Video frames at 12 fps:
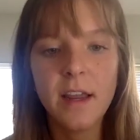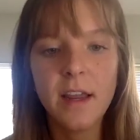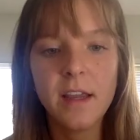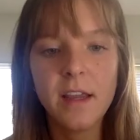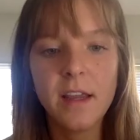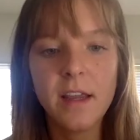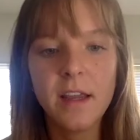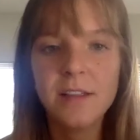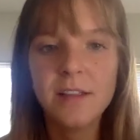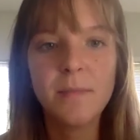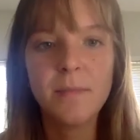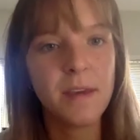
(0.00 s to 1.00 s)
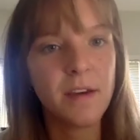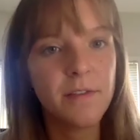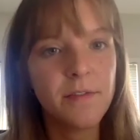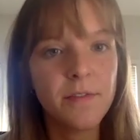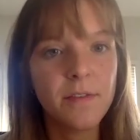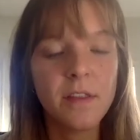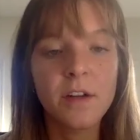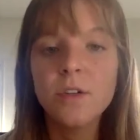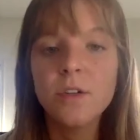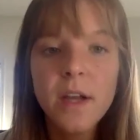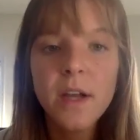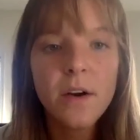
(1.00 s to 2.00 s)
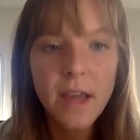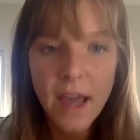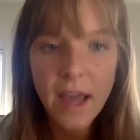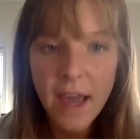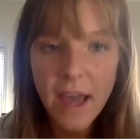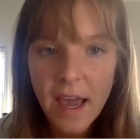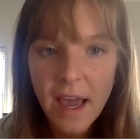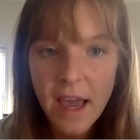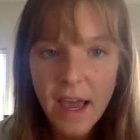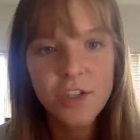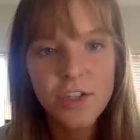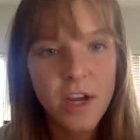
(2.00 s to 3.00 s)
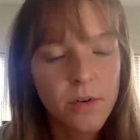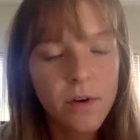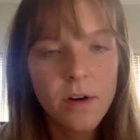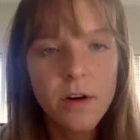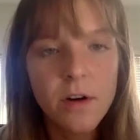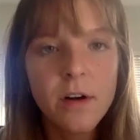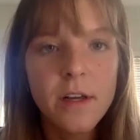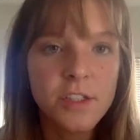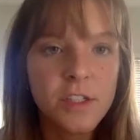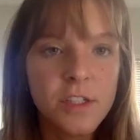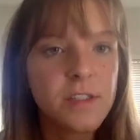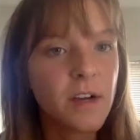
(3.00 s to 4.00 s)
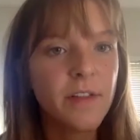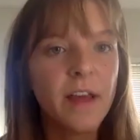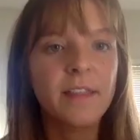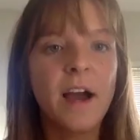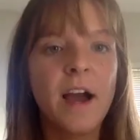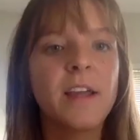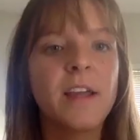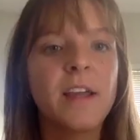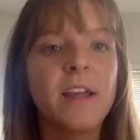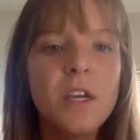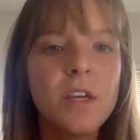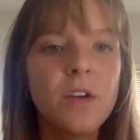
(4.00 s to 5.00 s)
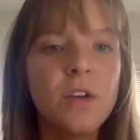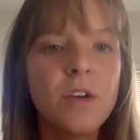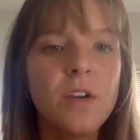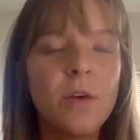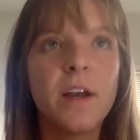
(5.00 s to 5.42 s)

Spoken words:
you know, ask maybe if they're doing okay in general and just stuff like that. You don't want